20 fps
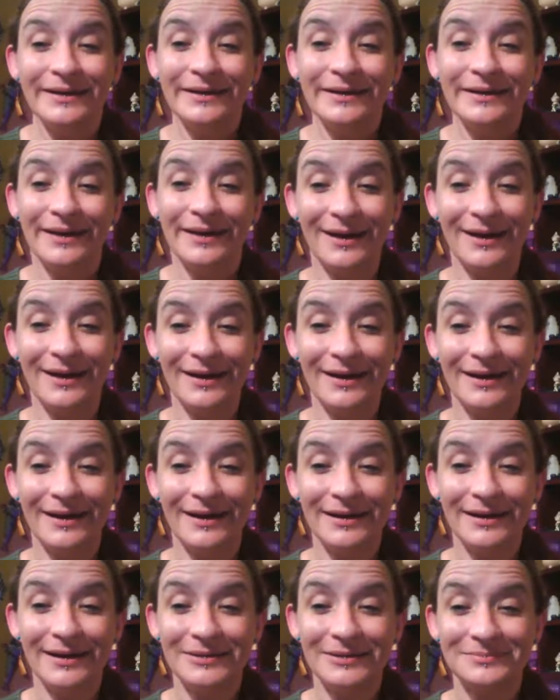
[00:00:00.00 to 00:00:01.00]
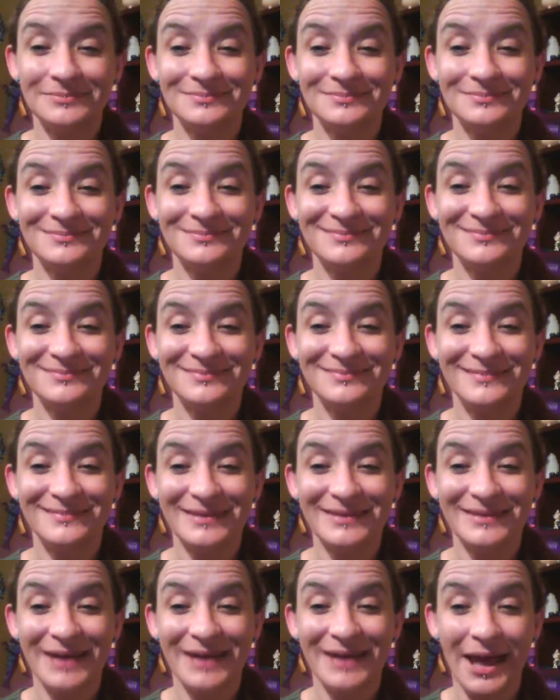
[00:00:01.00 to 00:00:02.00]

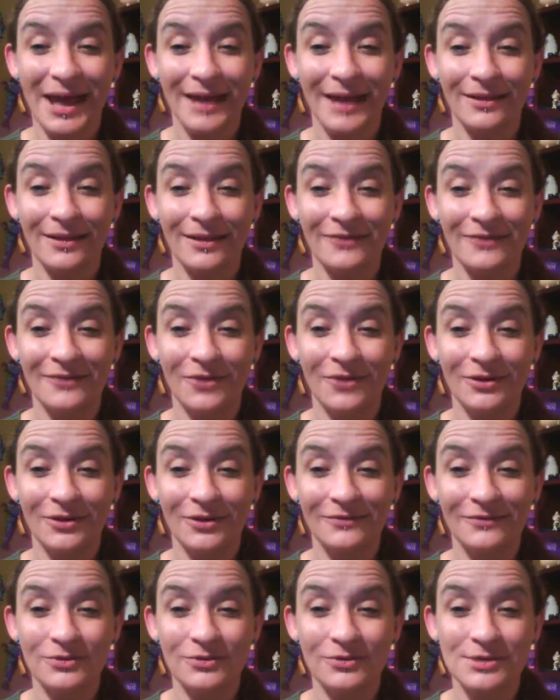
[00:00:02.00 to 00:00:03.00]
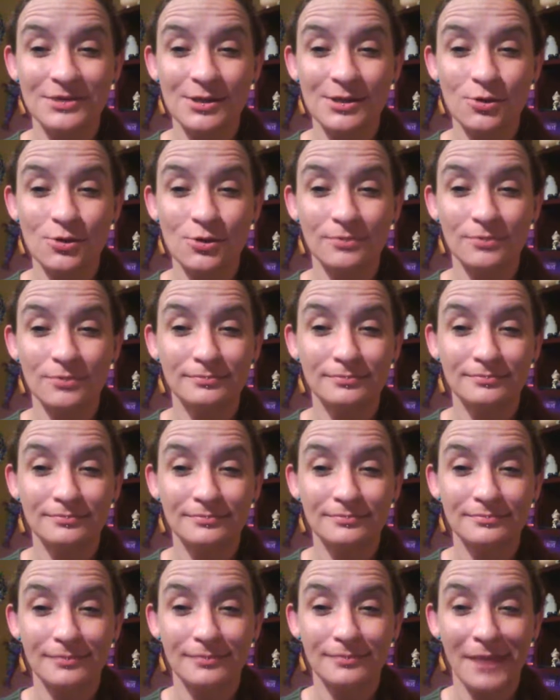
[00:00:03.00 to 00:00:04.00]
I love all of you too.
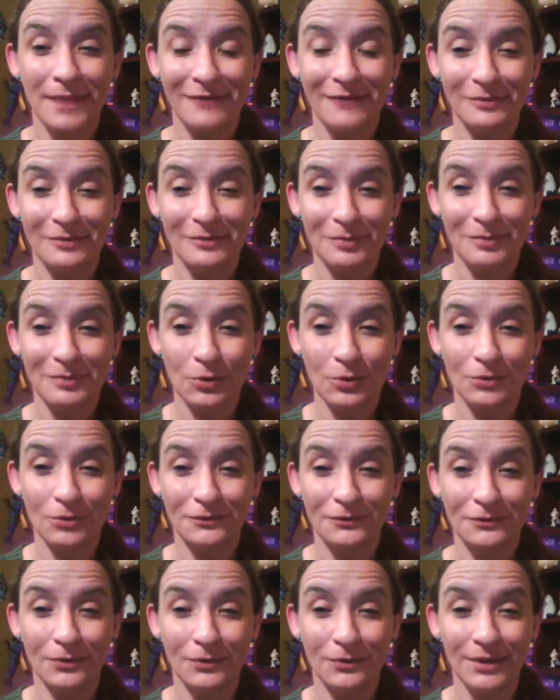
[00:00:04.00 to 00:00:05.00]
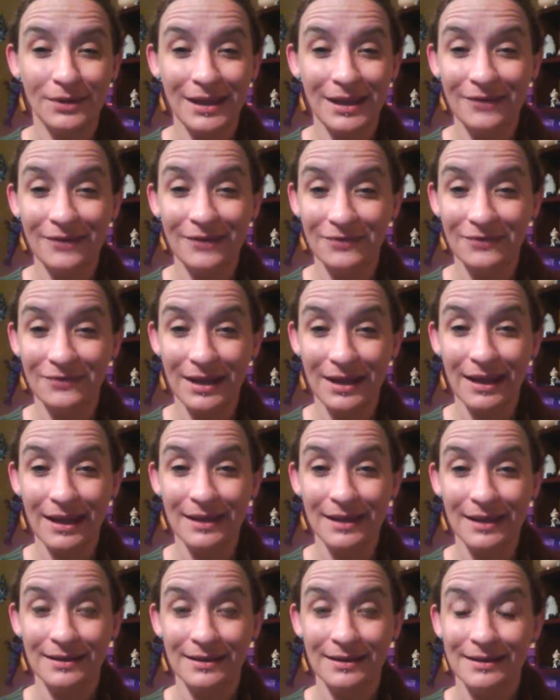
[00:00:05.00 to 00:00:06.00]
Have a beautiful
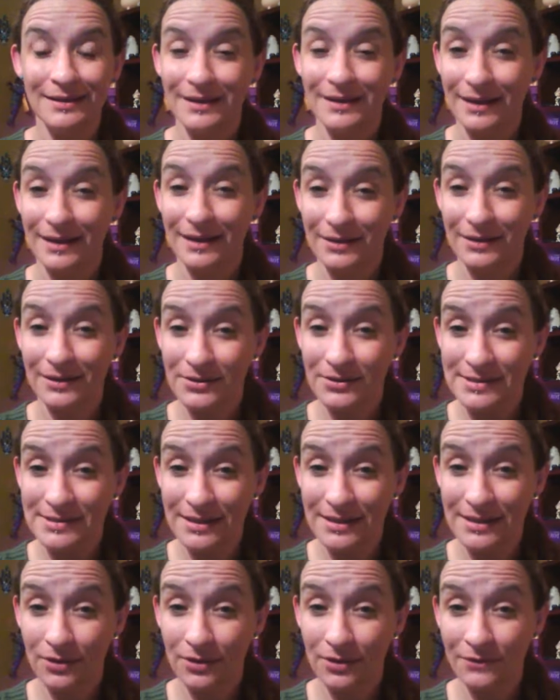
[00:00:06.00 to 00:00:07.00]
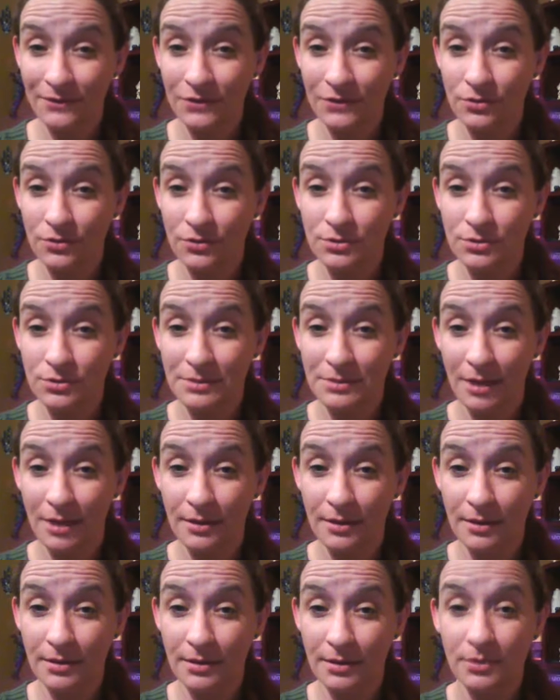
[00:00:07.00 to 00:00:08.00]
evening, and I'll see all of you
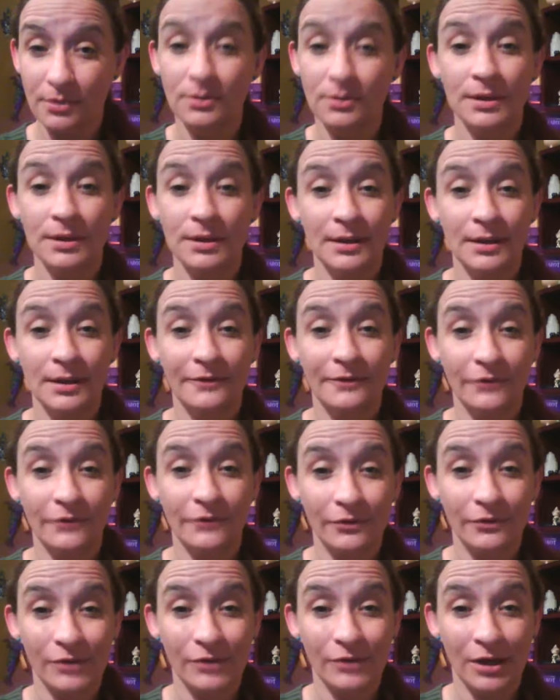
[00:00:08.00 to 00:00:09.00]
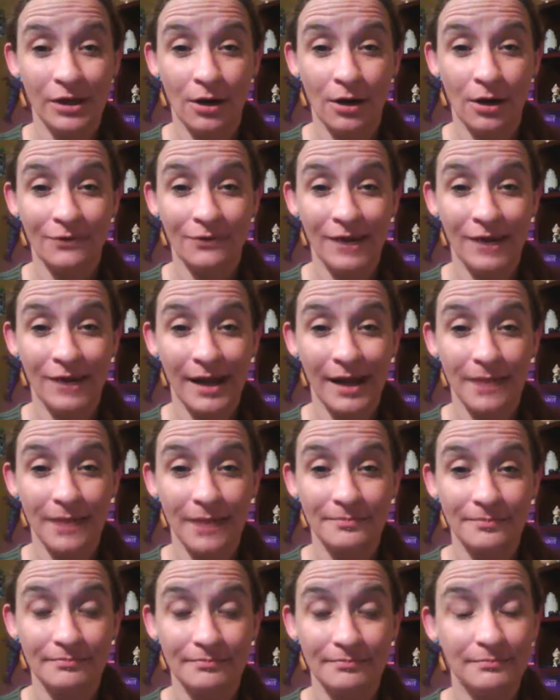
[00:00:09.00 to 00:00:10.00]
tomorrow for Free Card
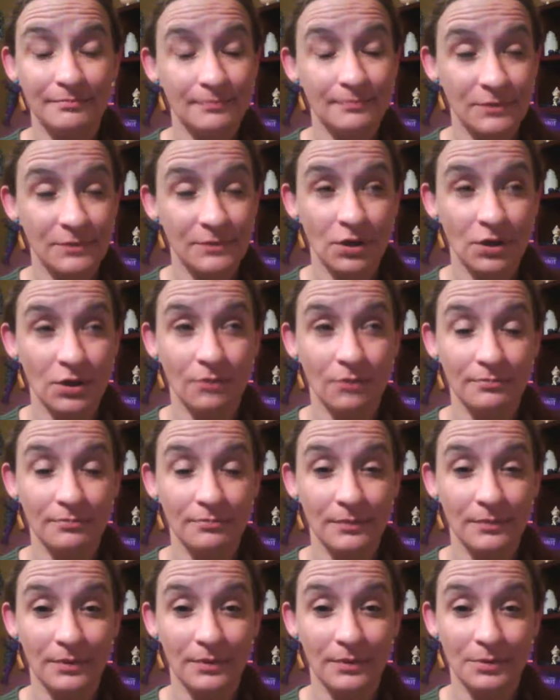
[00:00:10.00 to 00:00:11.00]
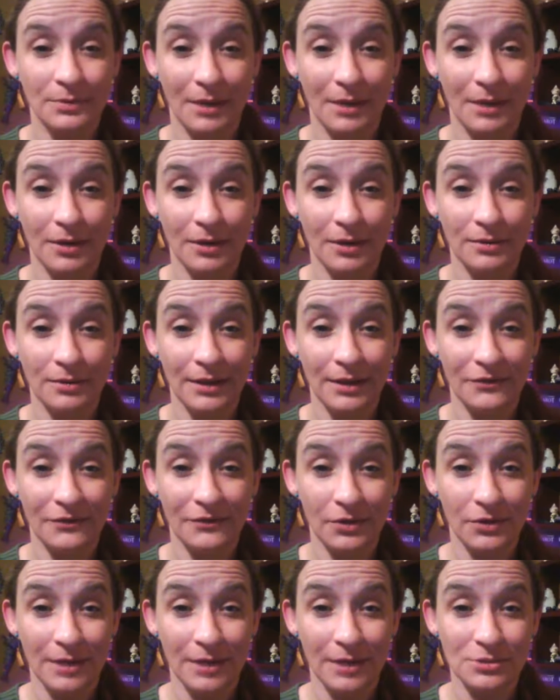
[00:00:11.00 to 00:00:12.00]
Friday. So tomorrow,
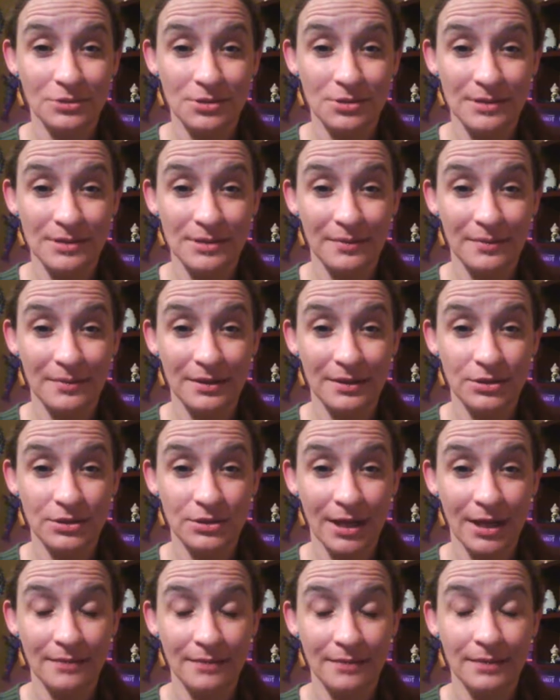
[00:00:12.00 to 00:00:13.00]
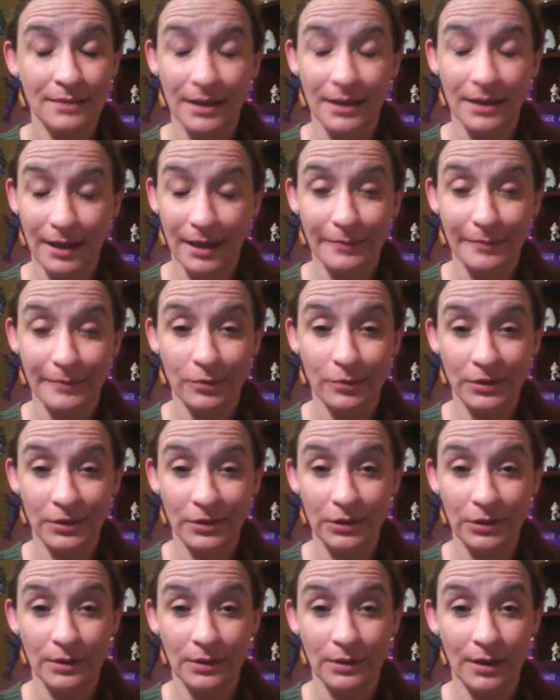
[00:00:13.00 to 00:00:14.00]
if your name shows up in the chat, I'm
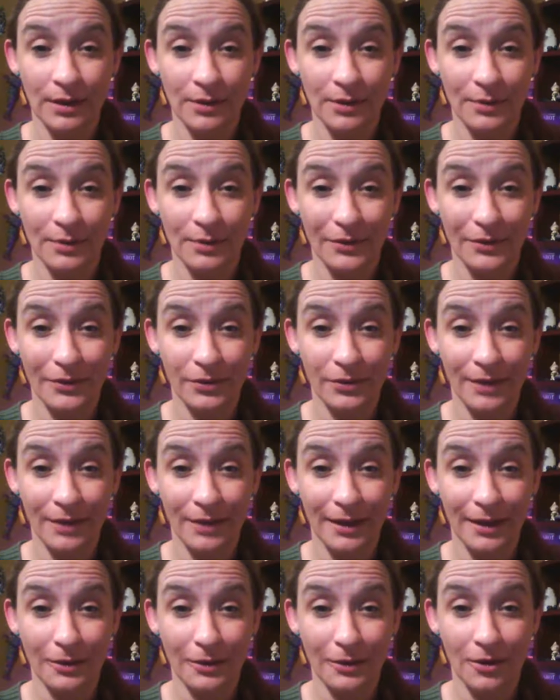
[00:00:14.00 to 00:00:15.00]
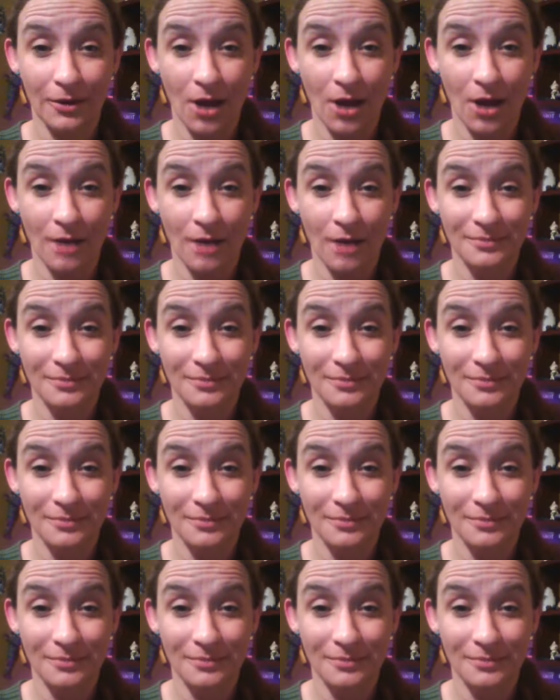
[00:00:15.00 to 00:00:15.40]
pulling you a card whether you like it or not.